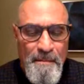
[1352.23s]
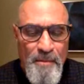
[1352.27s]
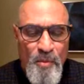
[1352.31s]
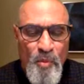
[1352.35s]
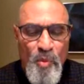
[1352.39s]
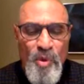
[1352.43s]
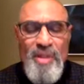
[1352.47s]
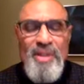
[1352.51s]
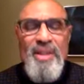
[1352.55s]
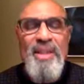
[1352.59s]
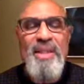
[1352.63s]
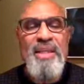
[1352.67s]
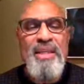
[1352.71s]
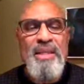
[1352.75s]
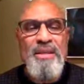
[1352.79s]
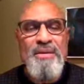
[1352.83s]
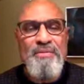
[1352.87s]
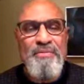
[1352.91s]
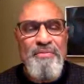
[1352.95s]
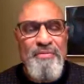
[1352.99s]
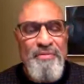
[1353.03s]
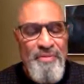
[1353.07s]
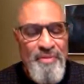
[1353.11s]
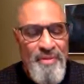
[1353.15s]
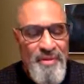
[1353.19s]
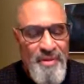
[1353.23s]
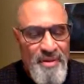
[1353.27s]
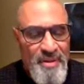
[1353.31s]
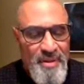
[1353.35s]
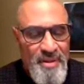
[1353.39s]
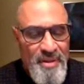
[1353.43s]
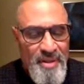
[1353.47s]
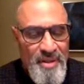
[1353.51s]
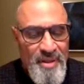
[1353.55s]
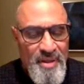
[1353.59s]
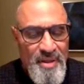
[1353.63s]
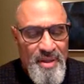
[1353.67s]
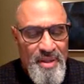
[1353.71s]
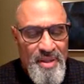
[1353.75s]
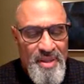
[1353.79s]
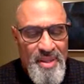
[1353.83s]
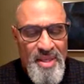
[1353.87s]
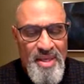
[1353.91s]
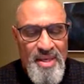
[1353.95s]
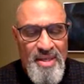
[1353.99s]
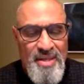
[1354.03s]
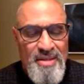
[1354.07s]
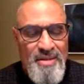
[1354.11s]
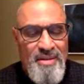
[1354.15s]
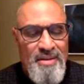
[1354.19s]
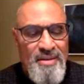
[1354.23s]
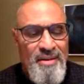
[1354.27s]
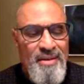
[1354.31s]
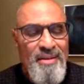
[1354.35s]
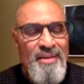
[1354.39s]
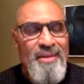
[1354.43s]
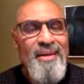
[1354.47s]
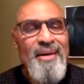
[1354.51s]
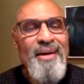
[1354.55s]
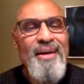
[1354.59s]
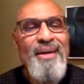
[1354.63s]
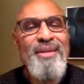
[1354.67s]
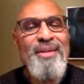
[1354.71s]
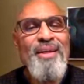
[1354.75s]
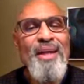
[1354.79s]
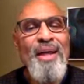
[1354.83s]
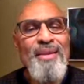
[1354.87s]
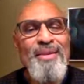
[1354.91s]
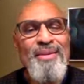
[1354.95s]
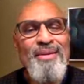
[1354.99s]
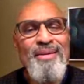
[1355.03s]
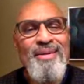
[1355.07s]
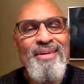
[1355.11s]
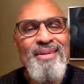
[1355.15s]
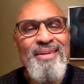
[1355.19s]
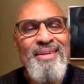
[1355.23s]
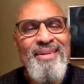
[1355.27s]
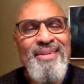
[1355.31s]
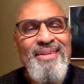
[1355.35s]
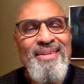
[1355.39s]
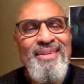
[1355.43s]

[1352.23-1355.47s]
one leaf, then another,